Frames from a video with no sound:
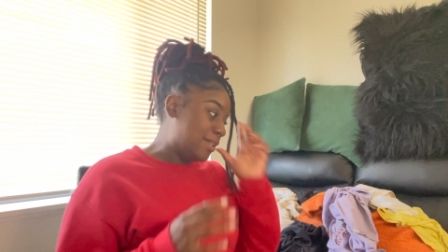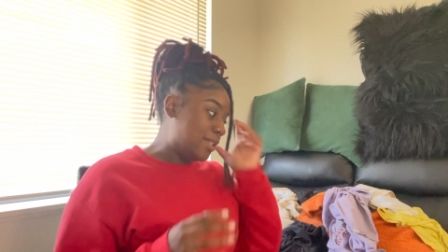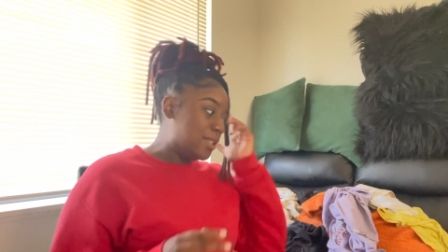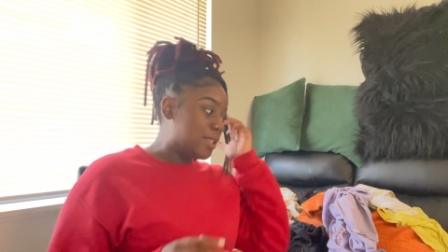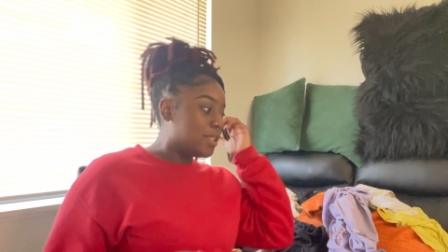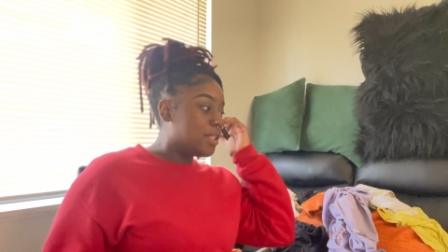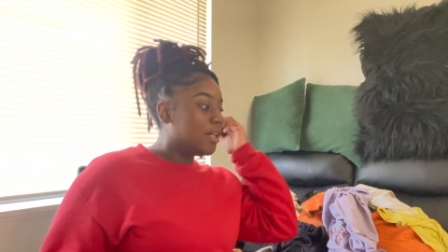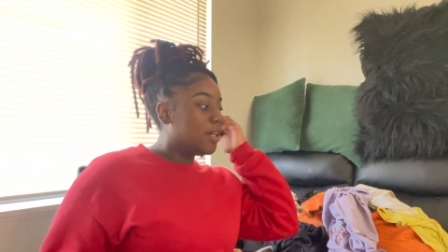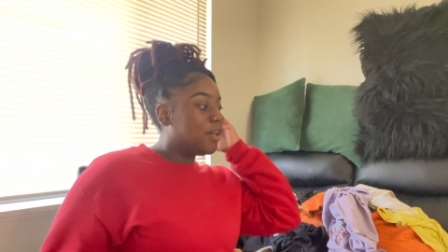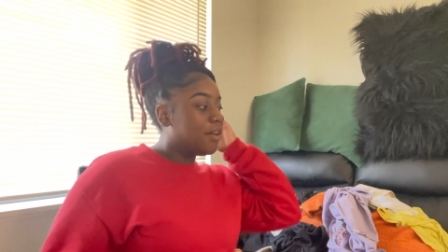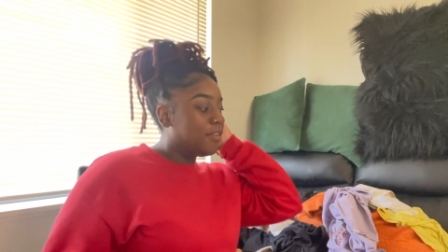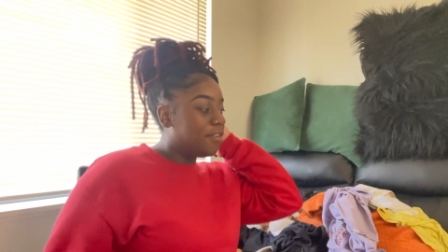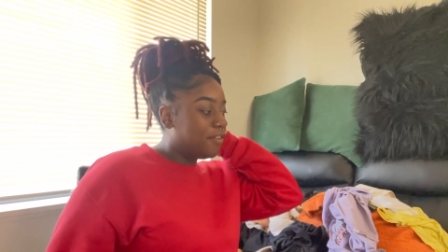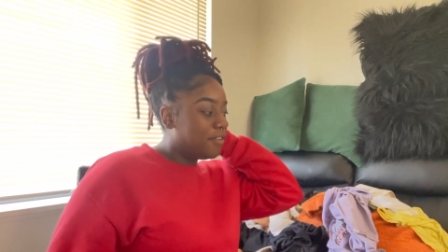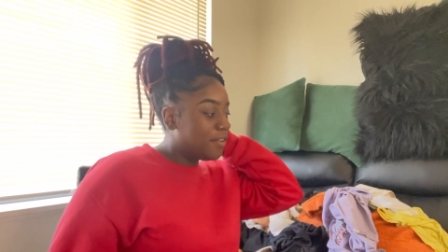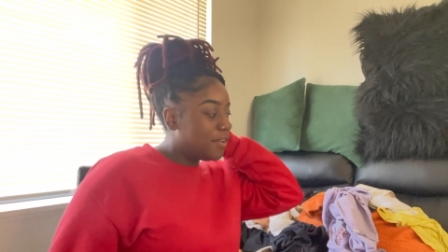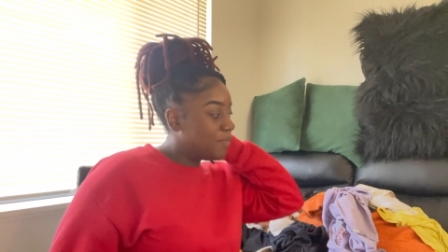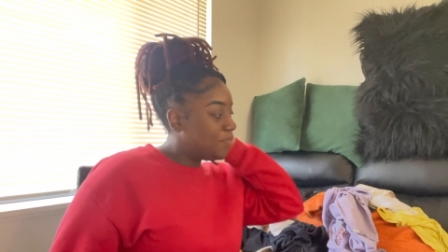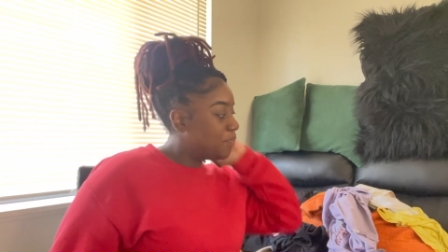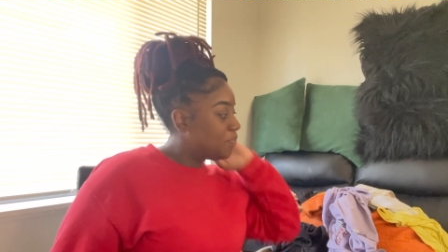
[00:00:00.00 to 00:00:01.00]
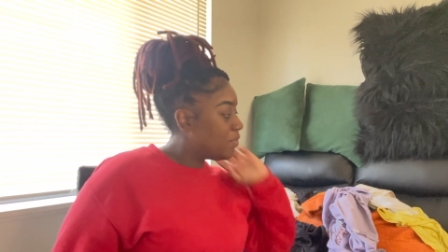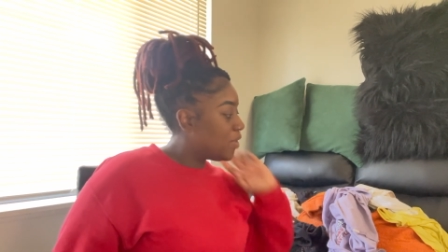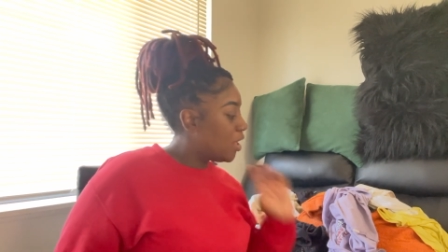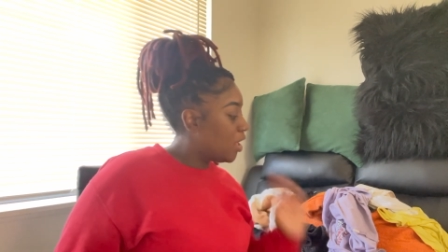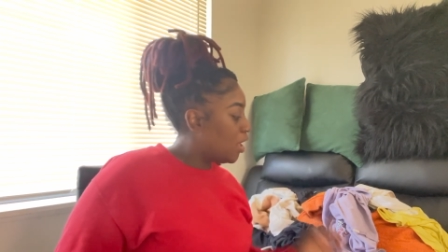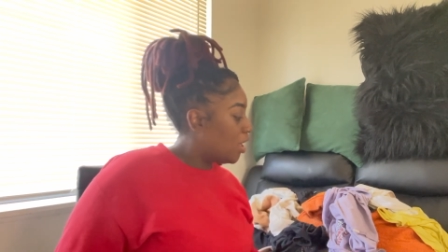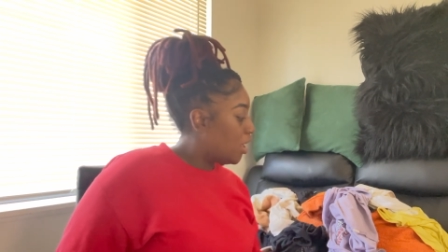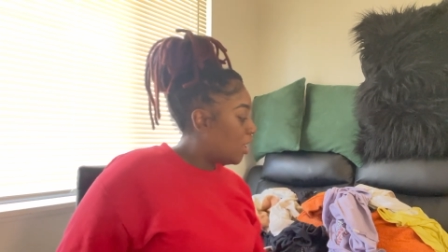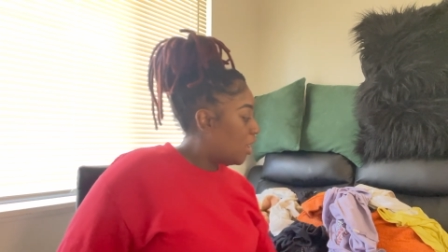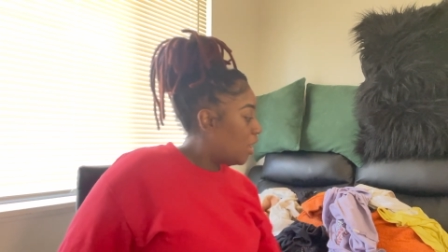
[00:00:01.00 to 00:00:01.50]
of stuff.
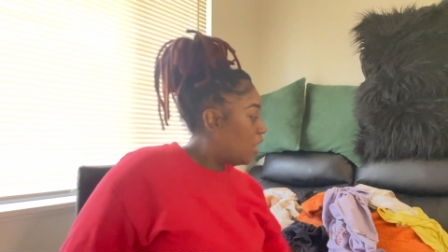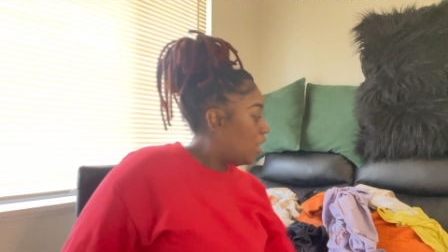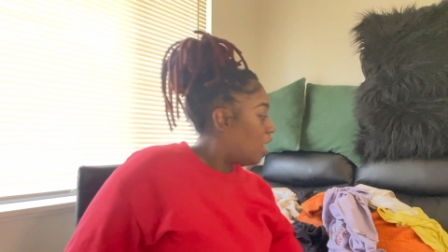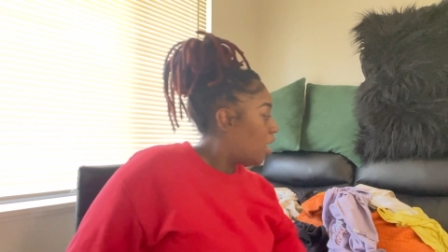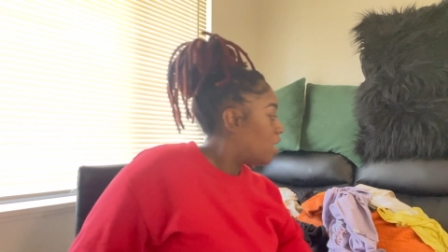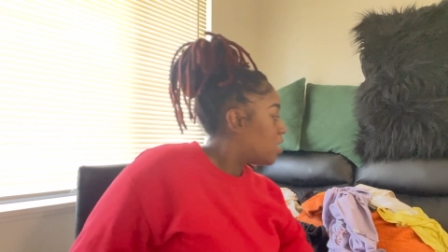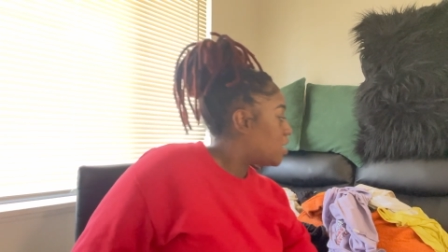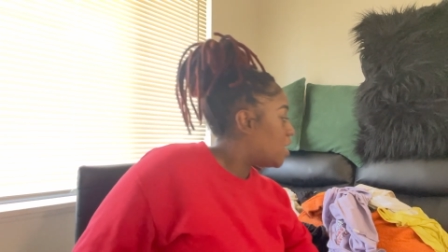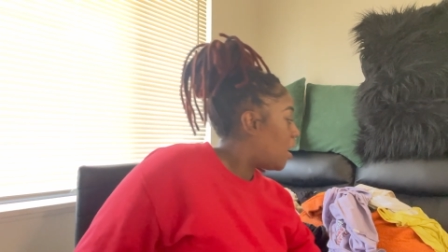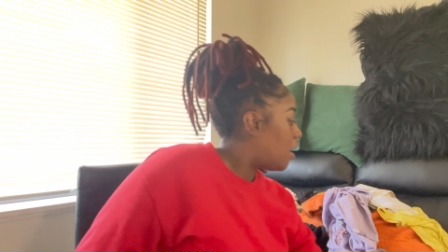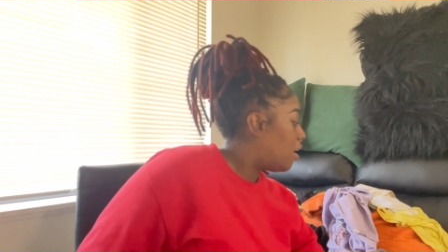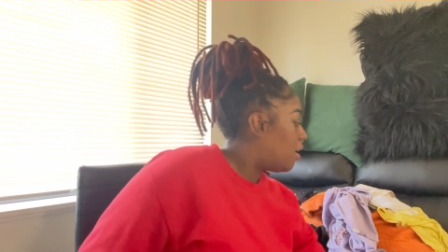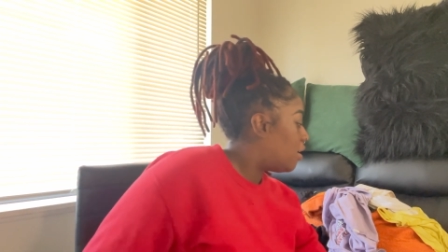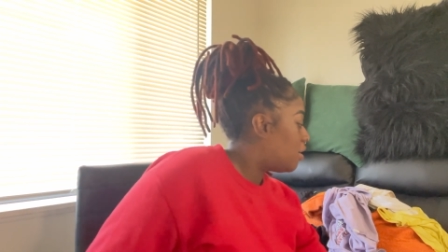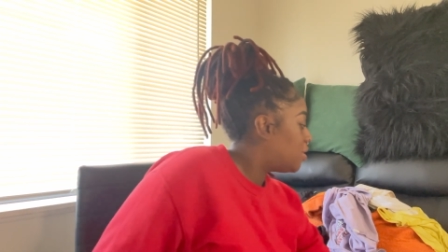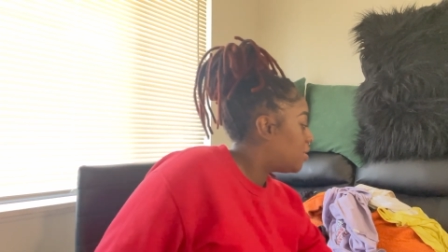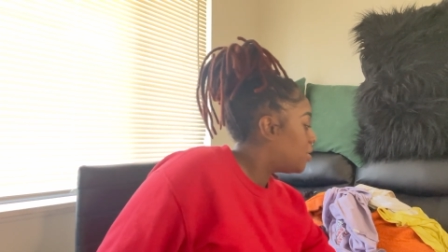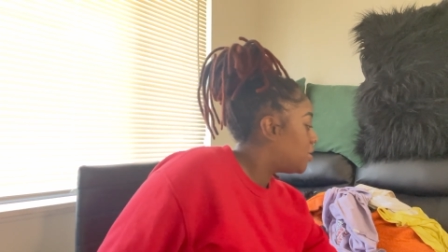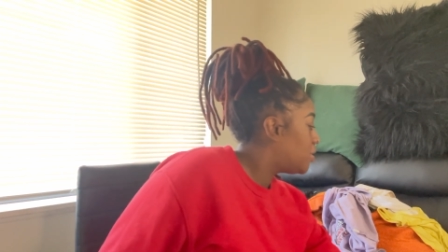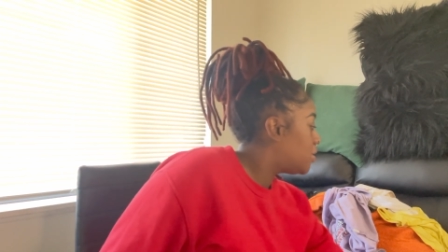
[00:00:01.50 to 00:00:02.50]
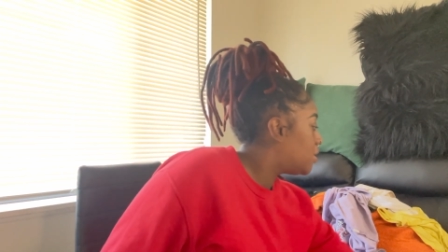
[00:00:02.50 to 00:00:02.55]
Y'all,